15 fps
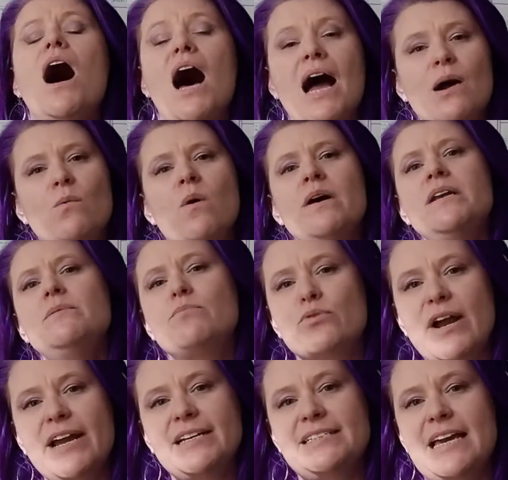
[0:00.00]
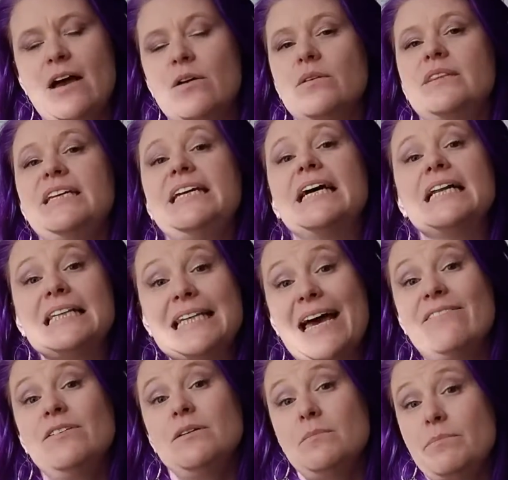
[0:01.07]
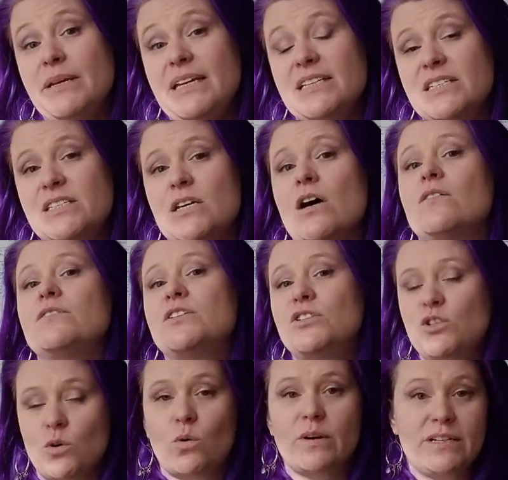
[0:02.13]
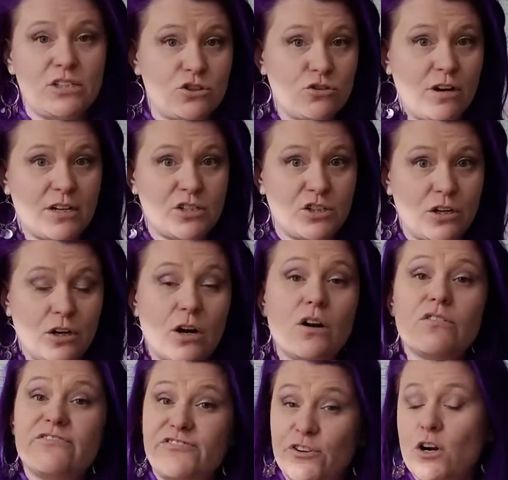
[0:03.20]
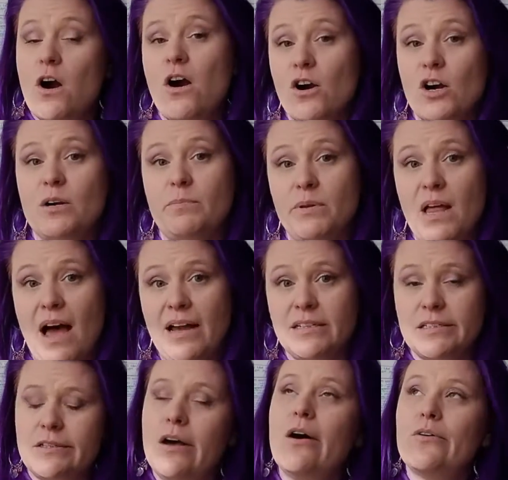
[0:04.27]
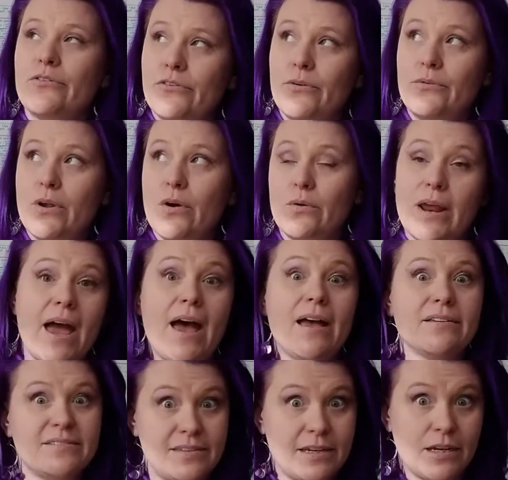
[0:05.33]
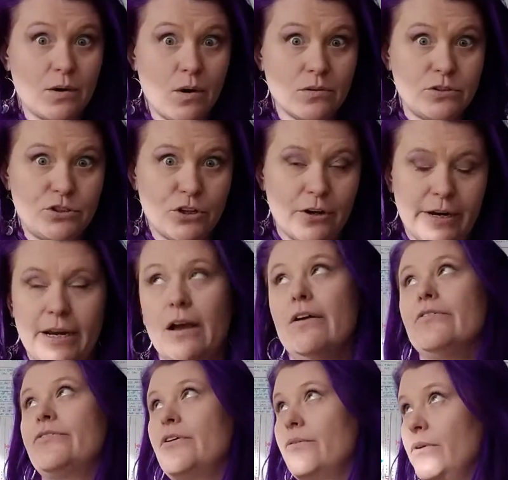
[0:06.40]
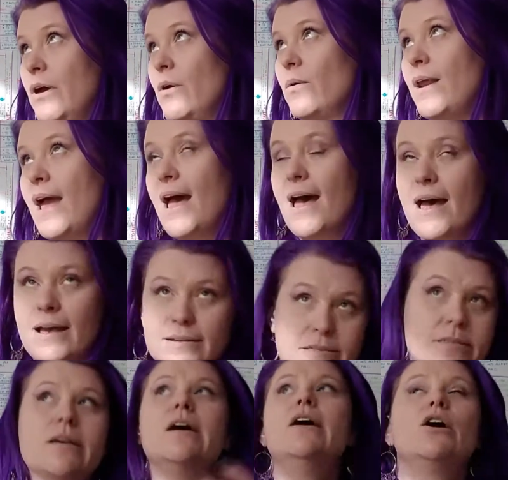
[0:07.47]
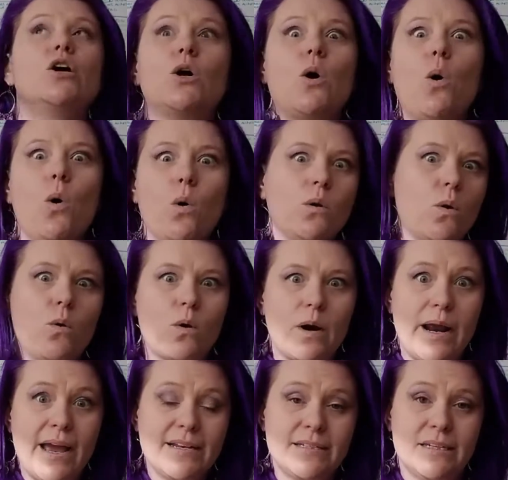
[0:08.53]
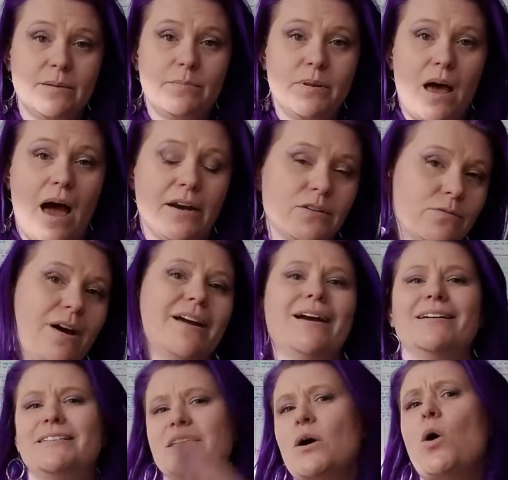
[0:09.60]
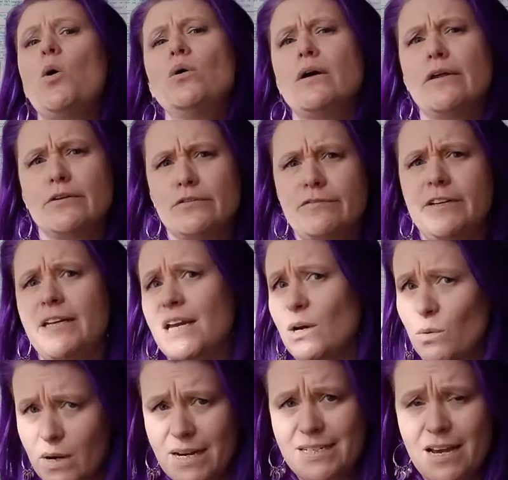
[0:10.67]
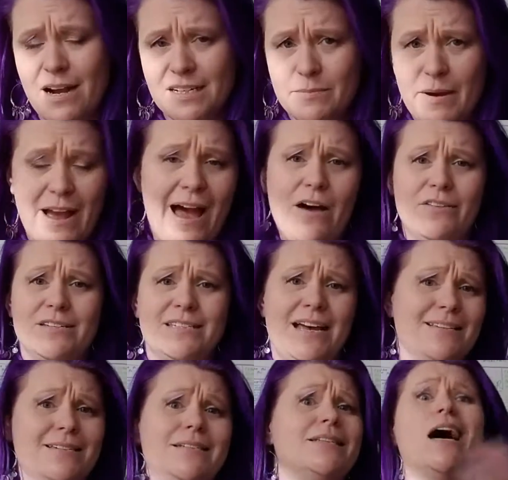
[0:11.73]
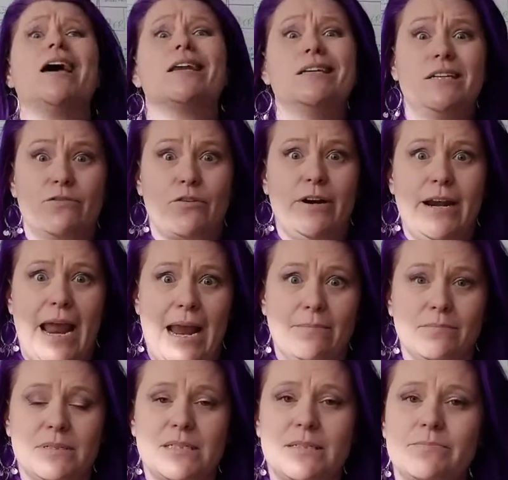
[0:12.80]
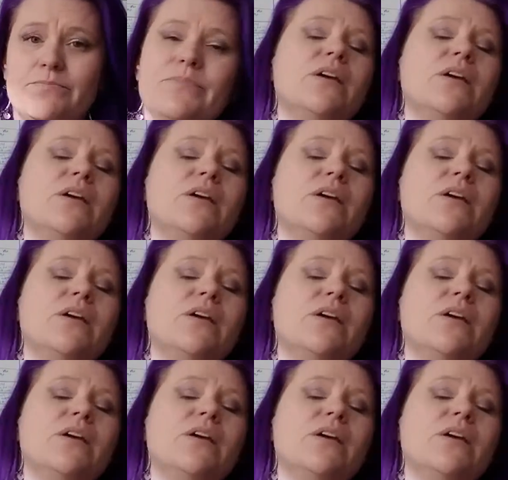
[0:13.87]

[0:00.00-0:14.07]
I want to break down the 11 beats of story structure for arc plot, also known as the hero's journey, also known as goal-oriented plot, right? I did a whole other video where I talked about how this has a ton of different names.